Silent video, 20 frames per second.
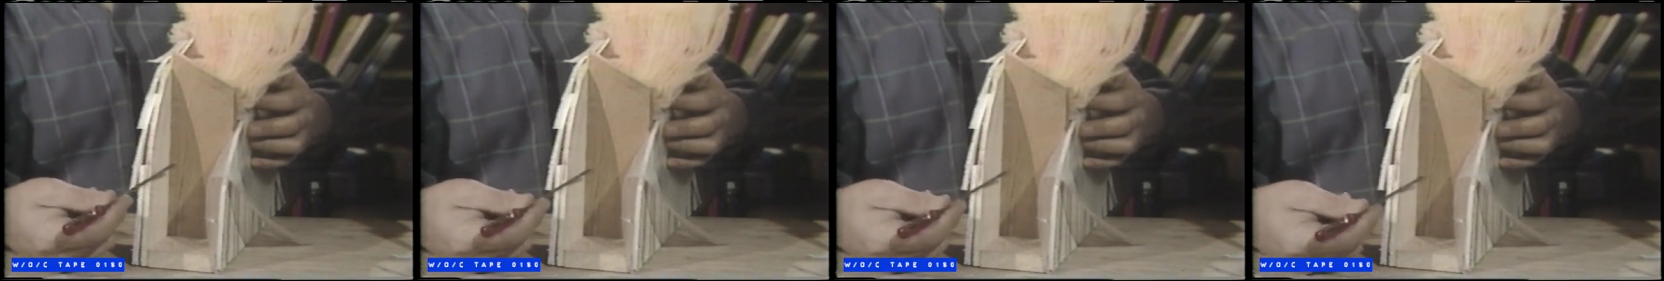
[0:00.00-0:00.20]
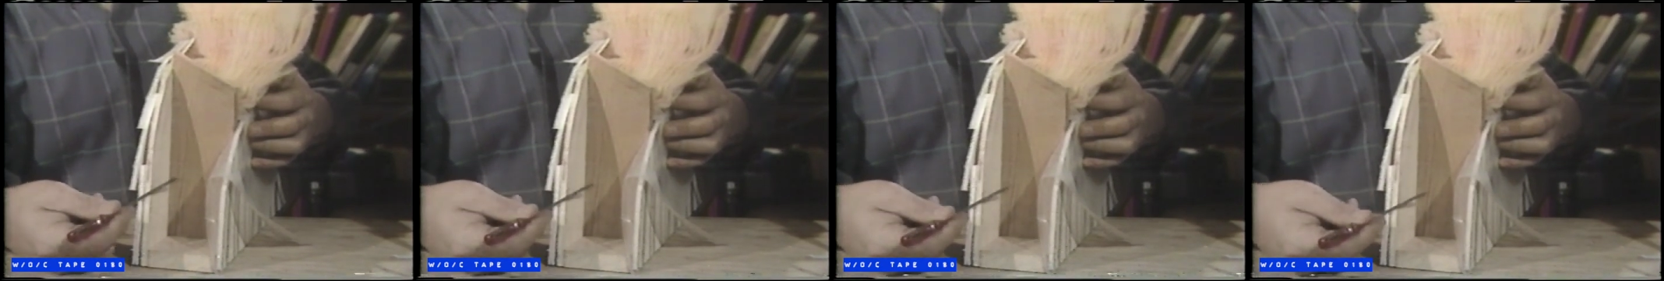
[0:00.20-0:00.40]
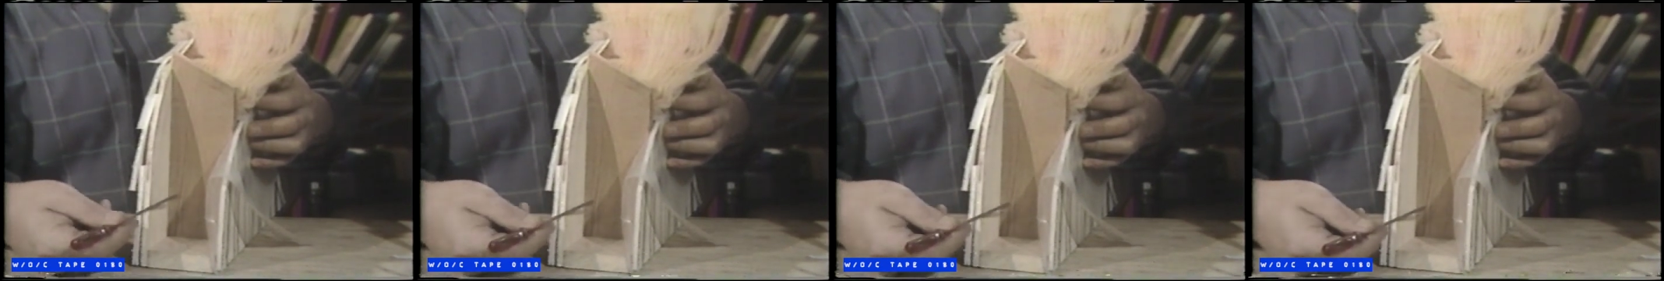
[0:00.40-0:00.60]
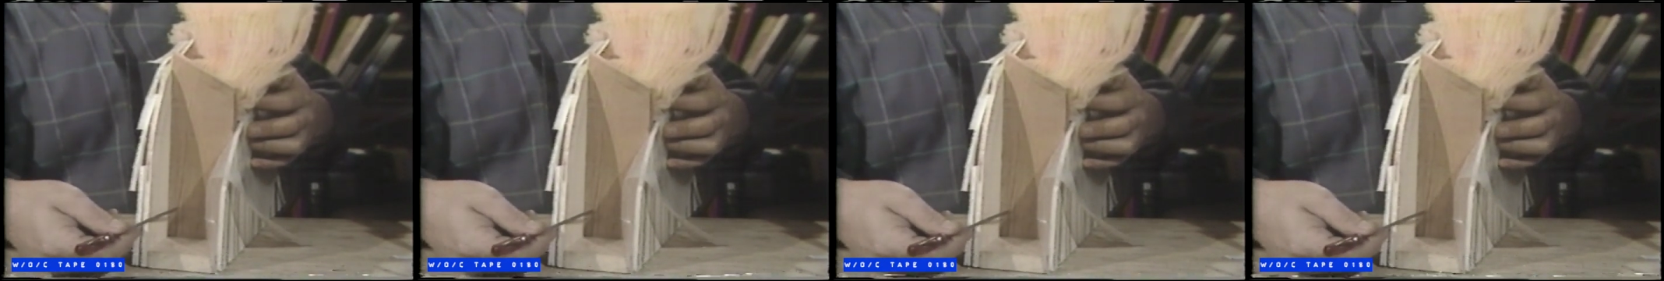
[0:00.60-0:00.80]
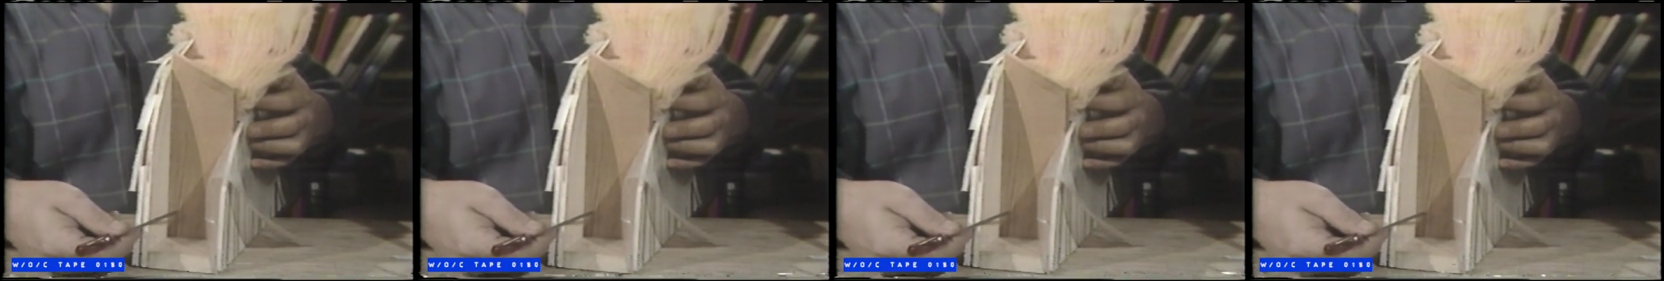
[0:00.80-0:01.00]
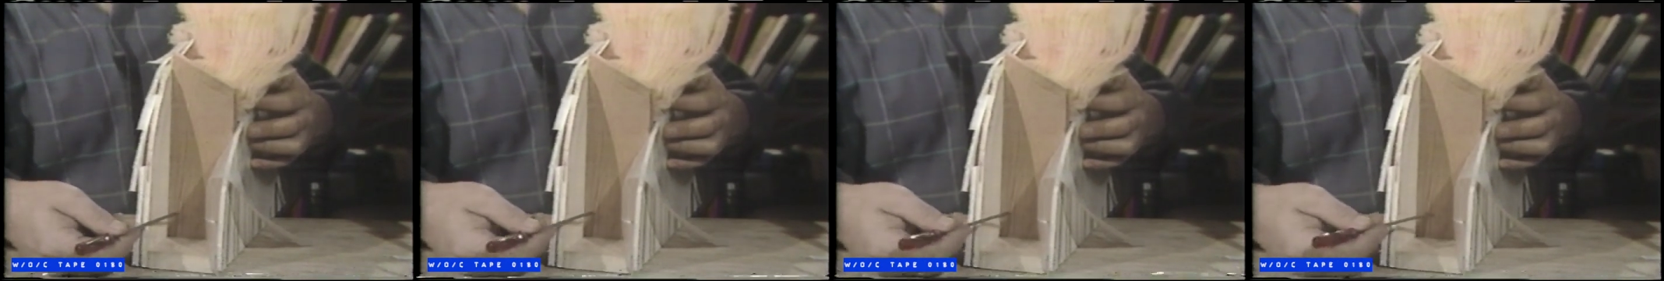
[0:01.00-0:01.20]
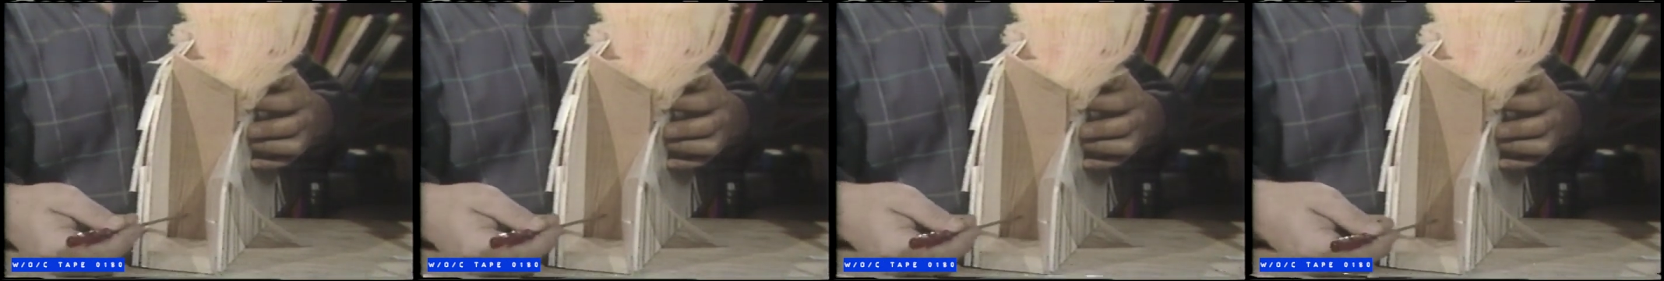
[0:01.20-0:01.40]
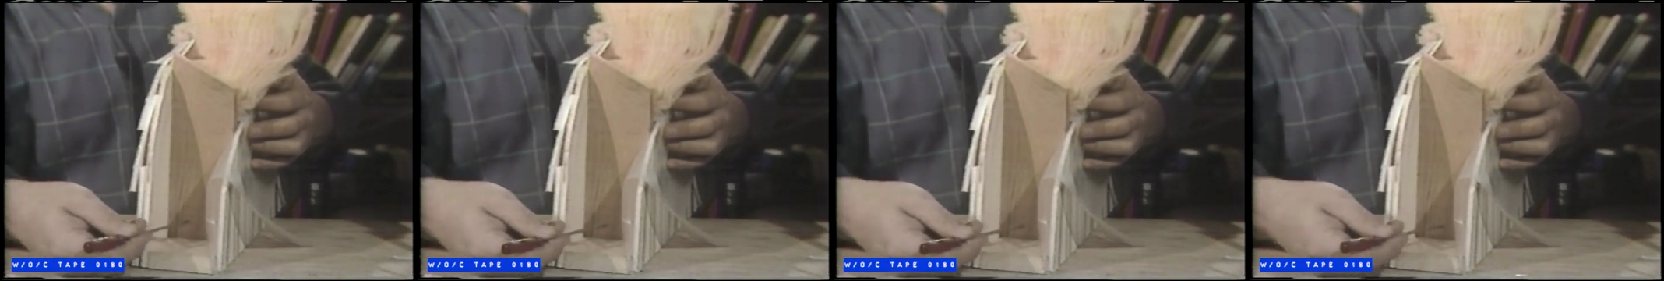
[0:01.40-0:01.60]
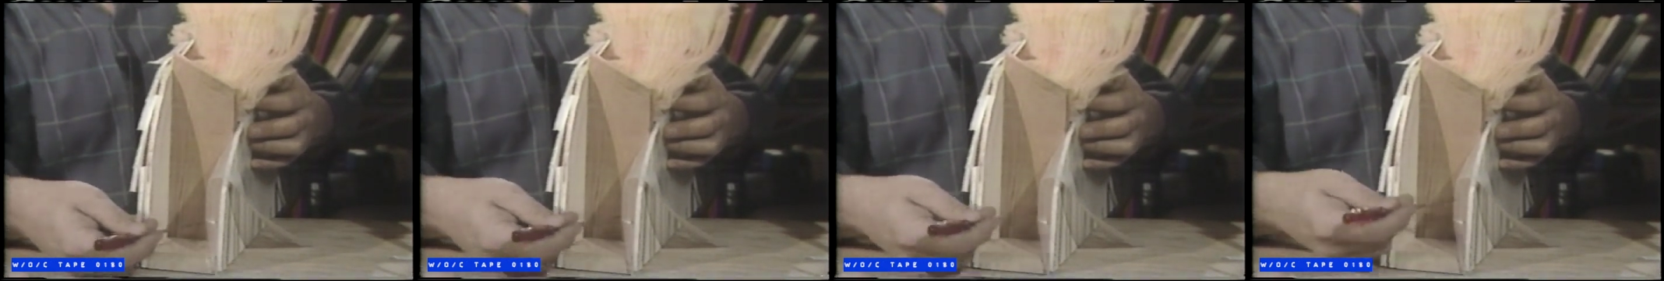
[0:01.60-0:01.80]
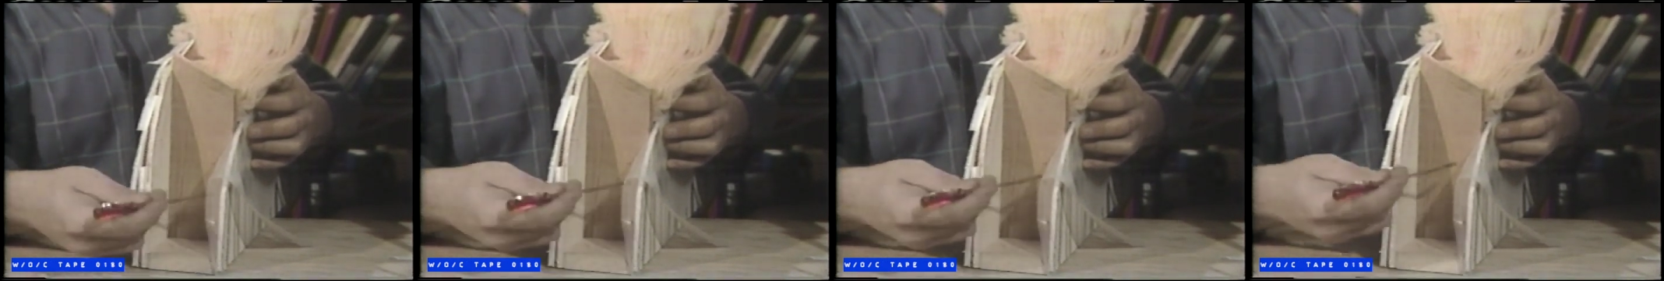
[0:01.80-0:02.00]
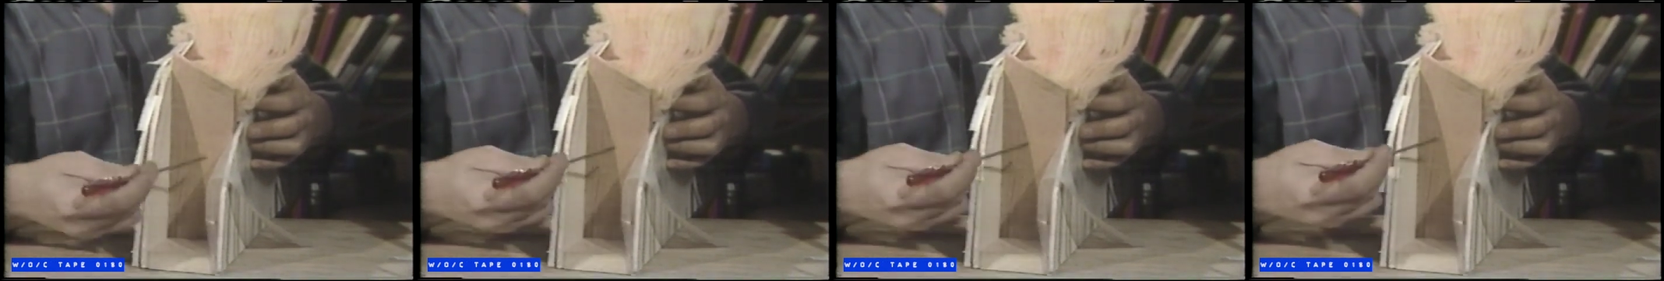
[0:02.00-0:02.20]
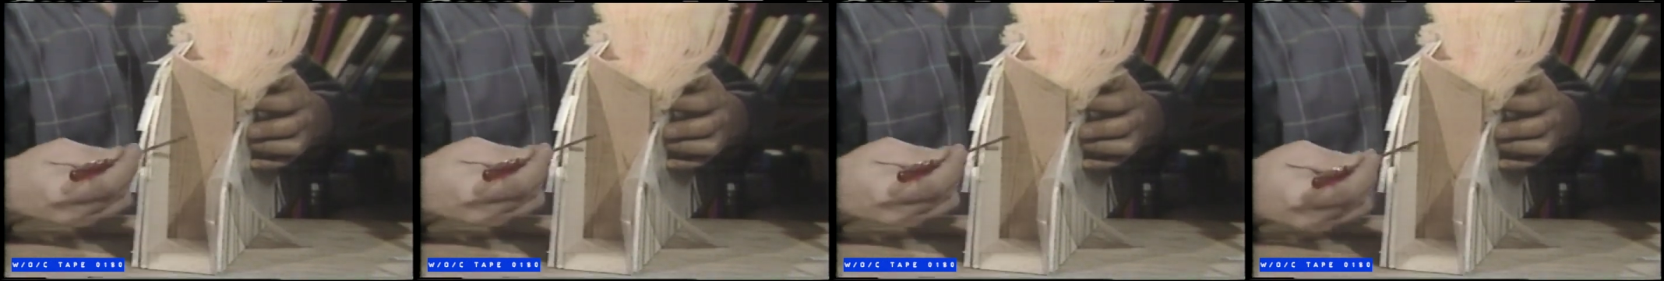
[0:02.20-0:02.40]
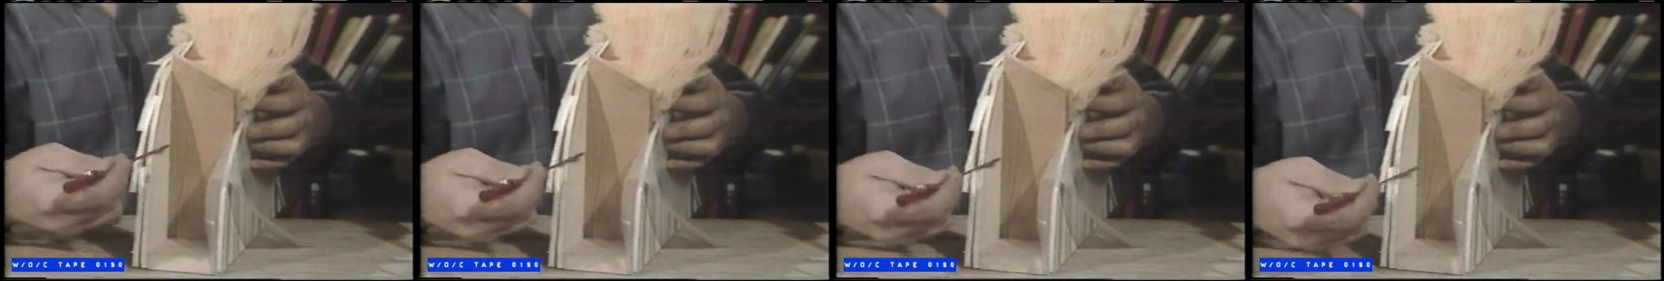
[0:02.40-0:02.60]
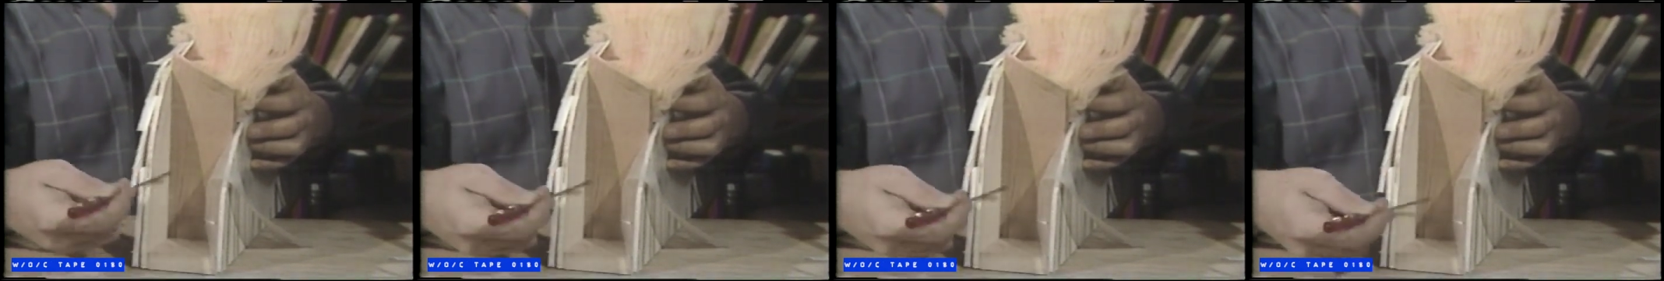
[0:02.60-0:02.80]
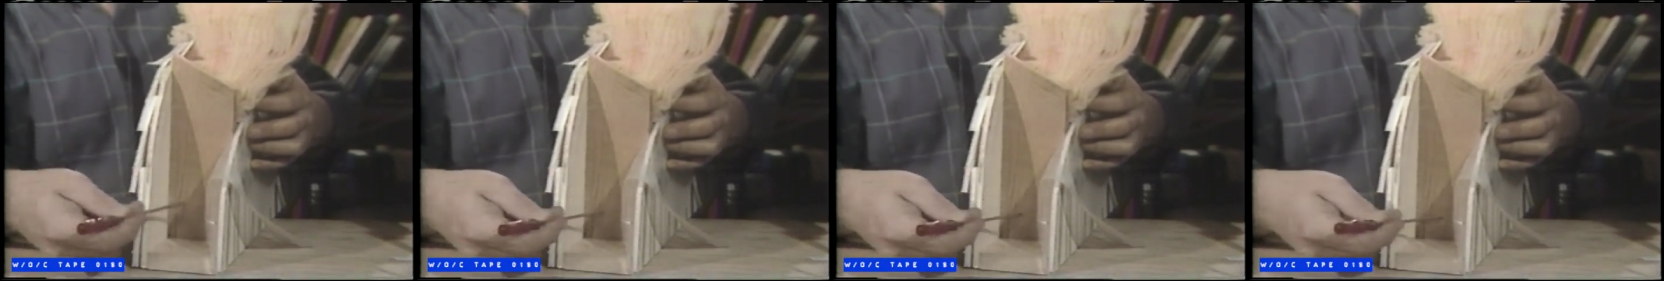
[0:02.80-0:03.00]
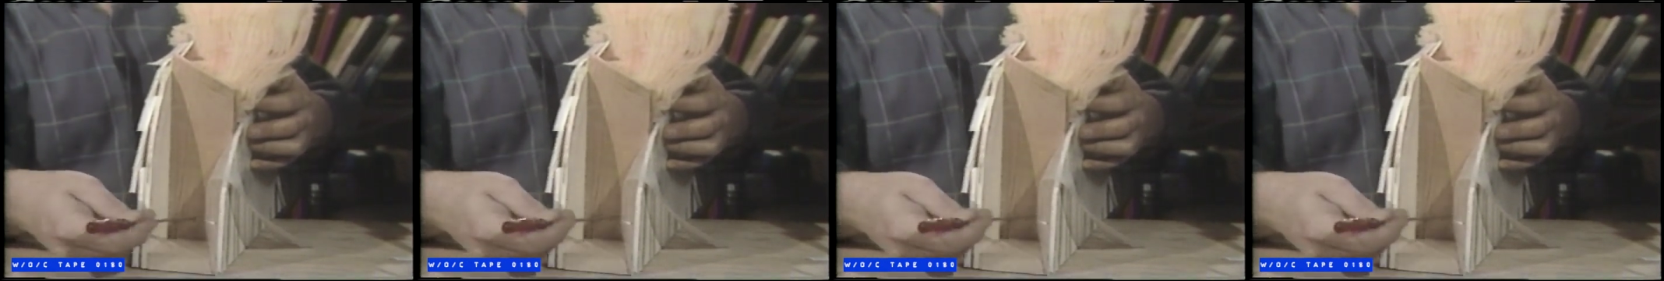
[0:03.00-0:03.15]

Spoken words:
No face is visible, so there are no lips to read.